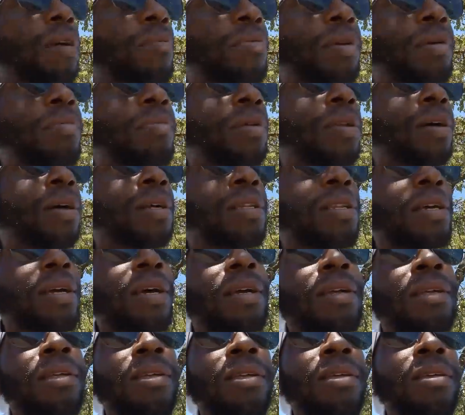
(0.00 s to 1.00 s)
like people like
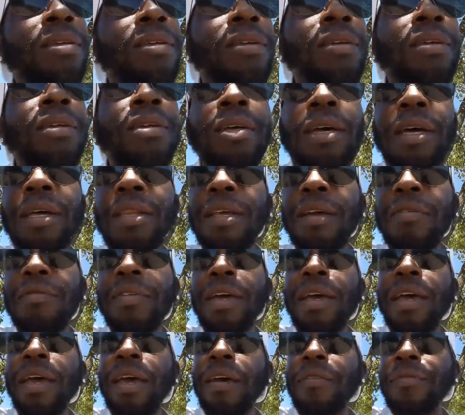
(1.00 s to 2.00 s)
that. I
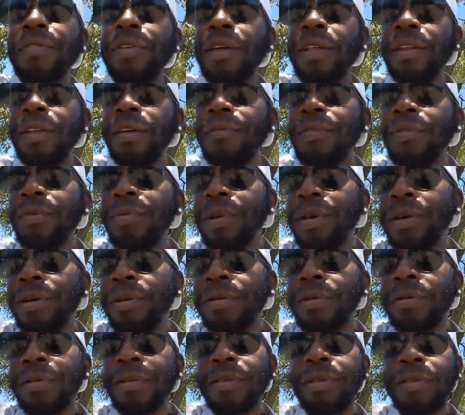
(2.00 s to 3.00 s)
never have and I never will.
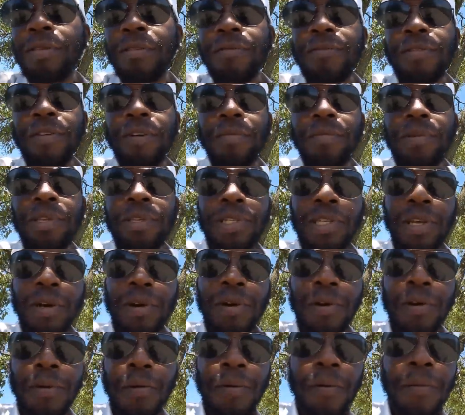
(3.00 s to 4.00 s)
You feel me?
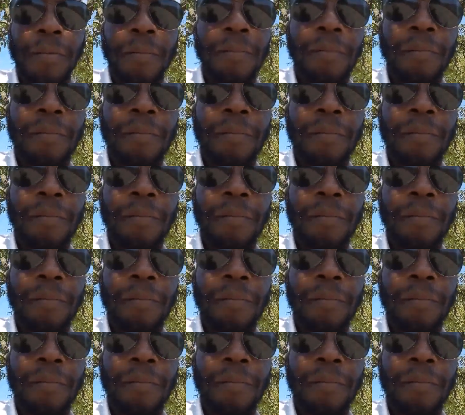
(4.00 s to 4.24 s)
So,